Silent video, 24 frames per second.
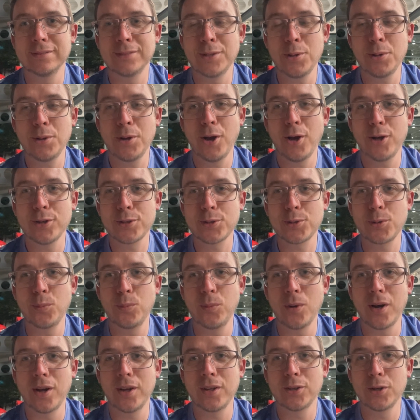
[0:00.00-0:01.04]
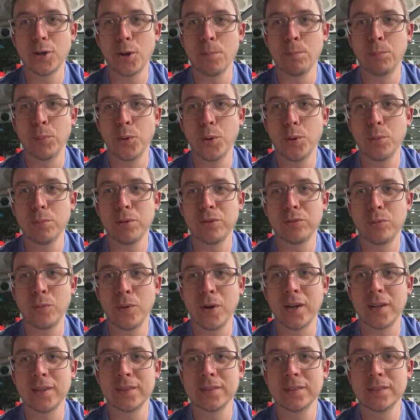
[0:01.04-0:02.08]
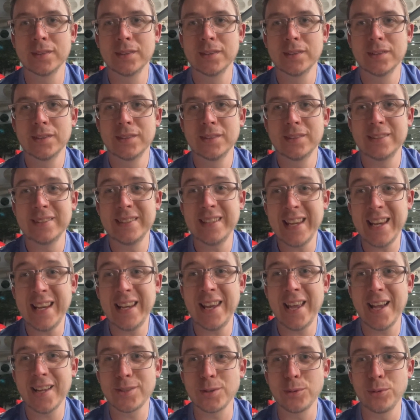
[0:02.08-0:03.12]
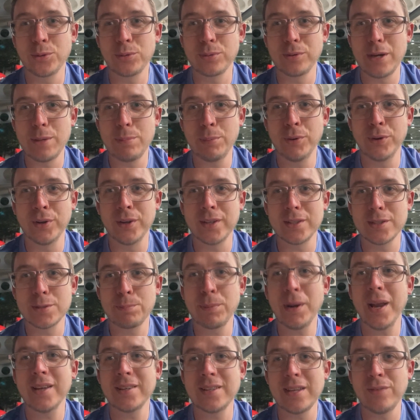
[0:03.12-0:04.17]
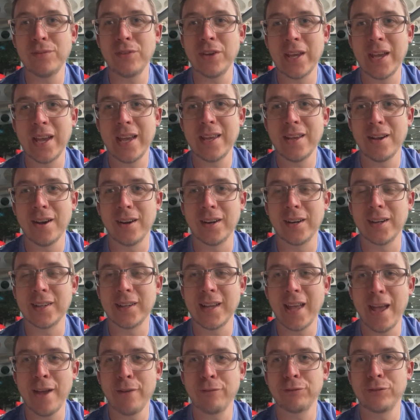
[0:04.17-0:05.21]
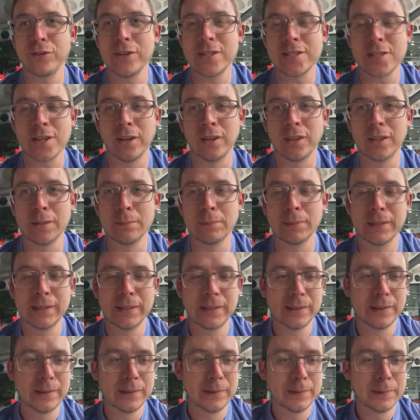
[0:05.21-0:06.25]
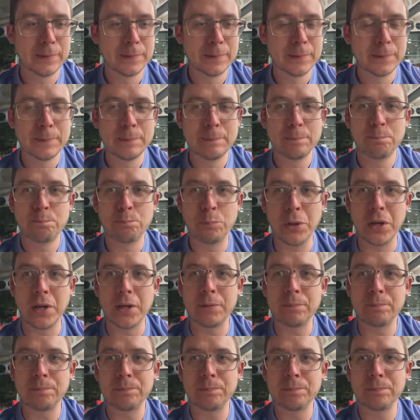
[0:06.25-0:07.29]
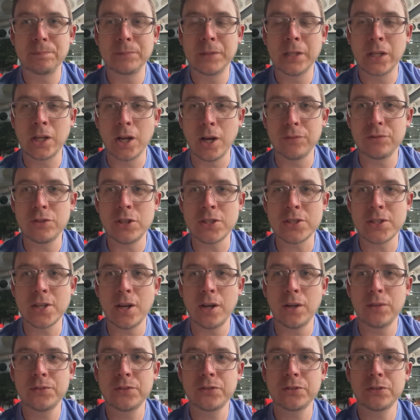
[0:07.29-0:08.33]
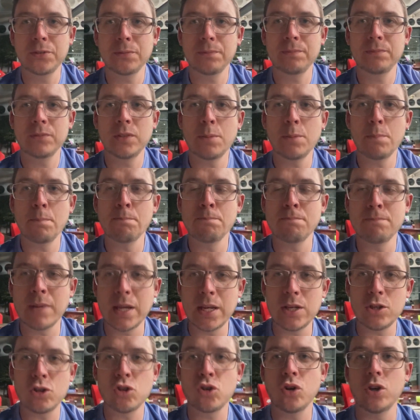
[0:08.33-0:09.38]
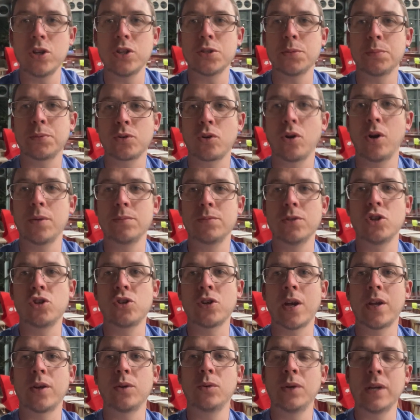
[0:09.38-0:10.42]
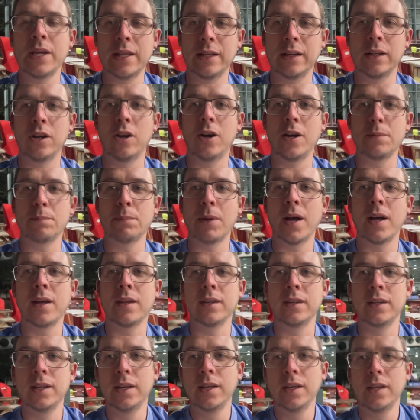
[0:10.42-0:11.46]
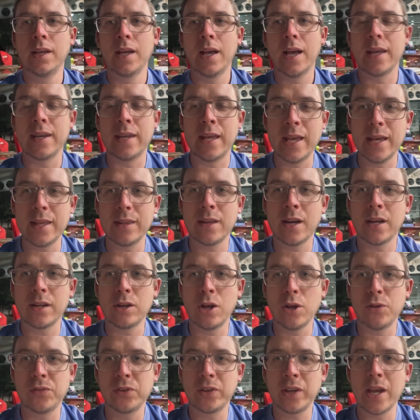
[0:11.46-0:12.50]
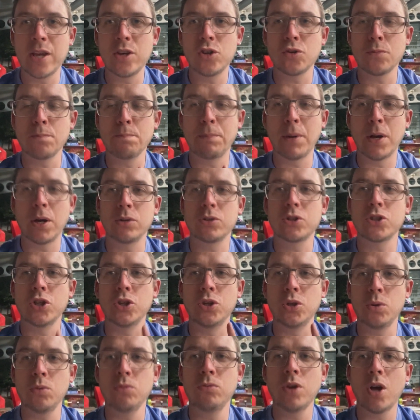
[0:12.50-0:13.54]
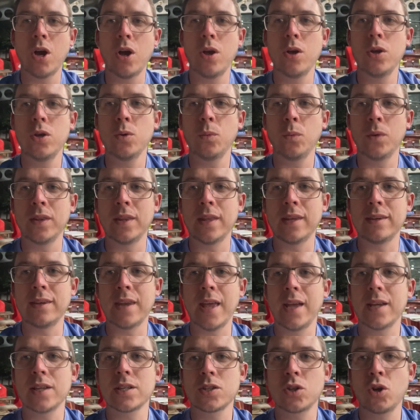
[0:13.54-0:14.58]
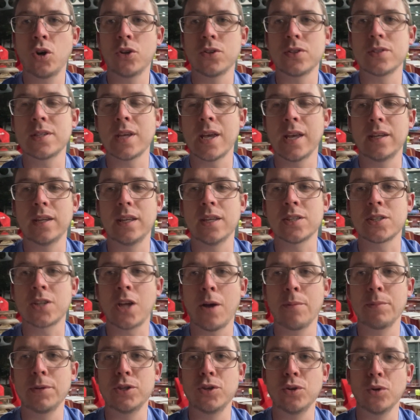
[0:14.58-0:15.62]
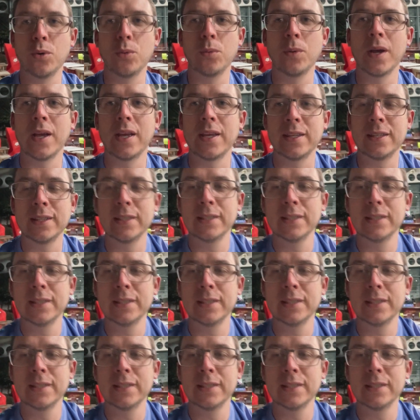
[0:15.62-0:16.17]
Newcastle won, Bournemouth won, nearly had all three points, bloody V A R every time. But look after yourselves, make sure you subscribe to the channel, hit the like button and hit that notification bell so you know when the next content is coming your way.